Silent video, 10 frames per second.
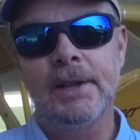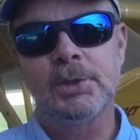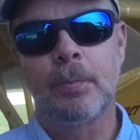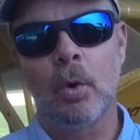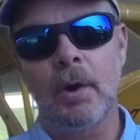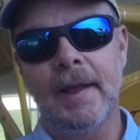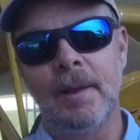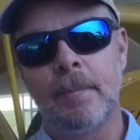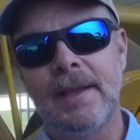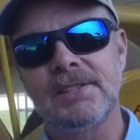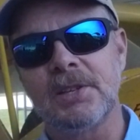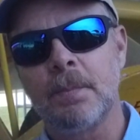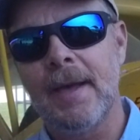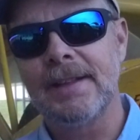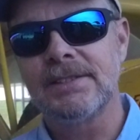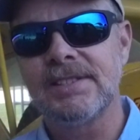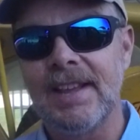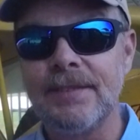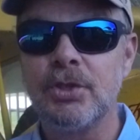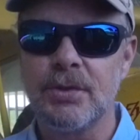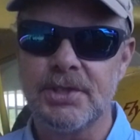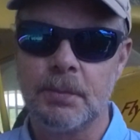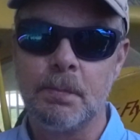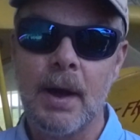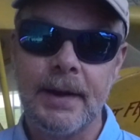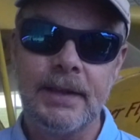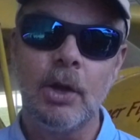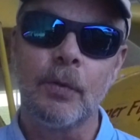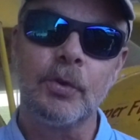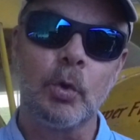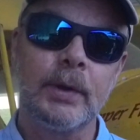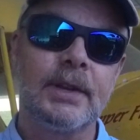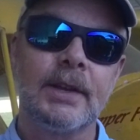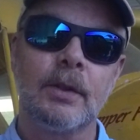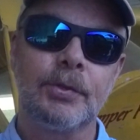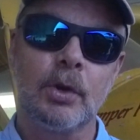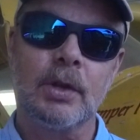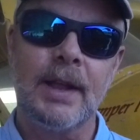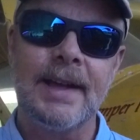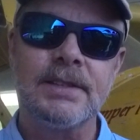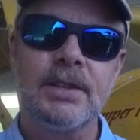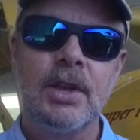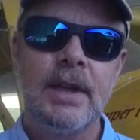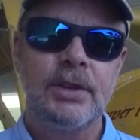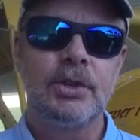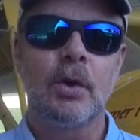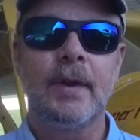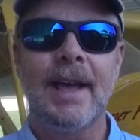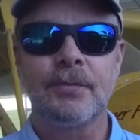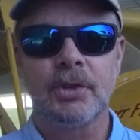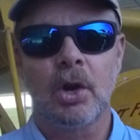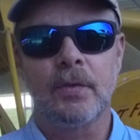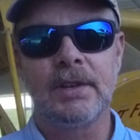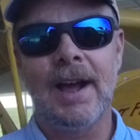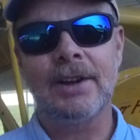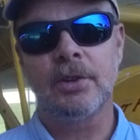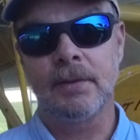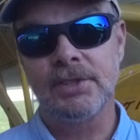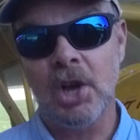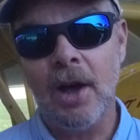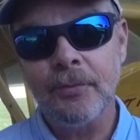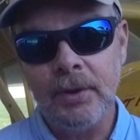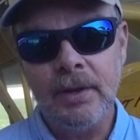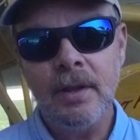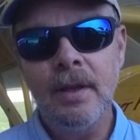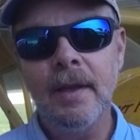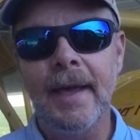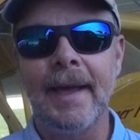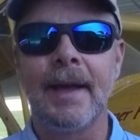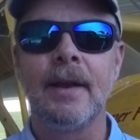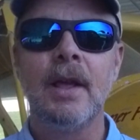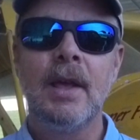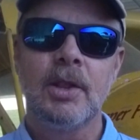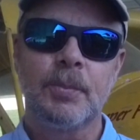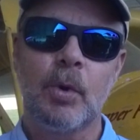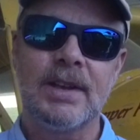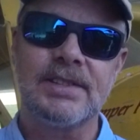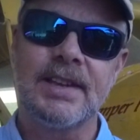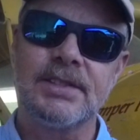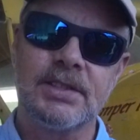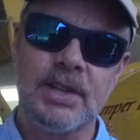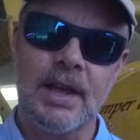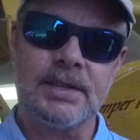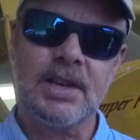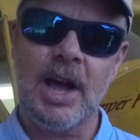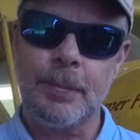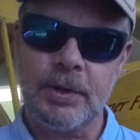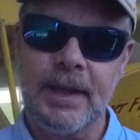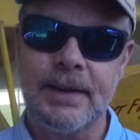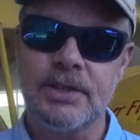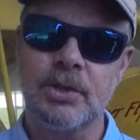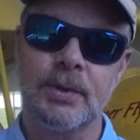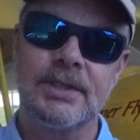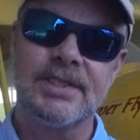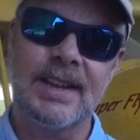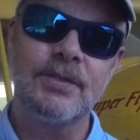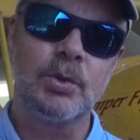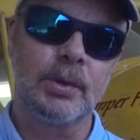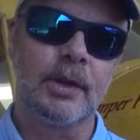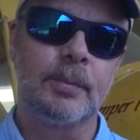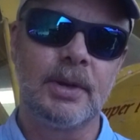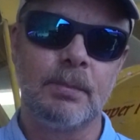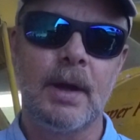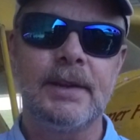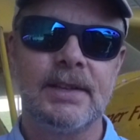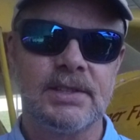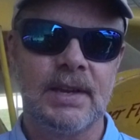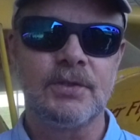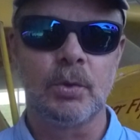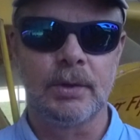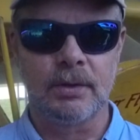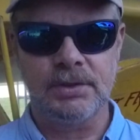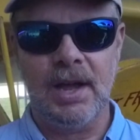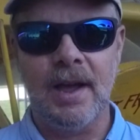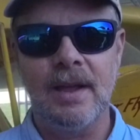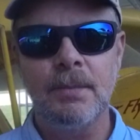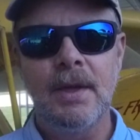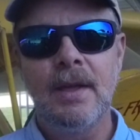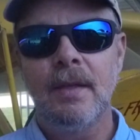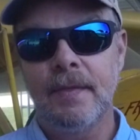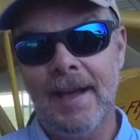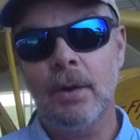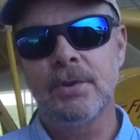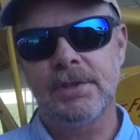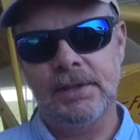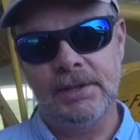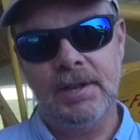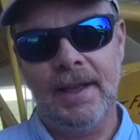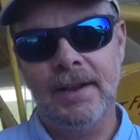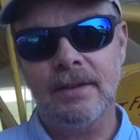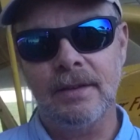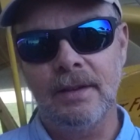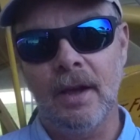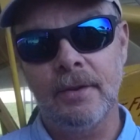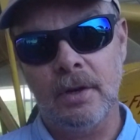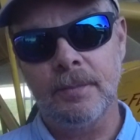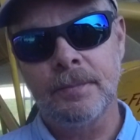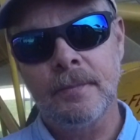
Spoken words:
sport and basic med saves you some money over going to get a third class. You don't have to go to the doctor as often, and the process is not as complicated, so it saves you a little bit of money and saves you a little time. That was the intent under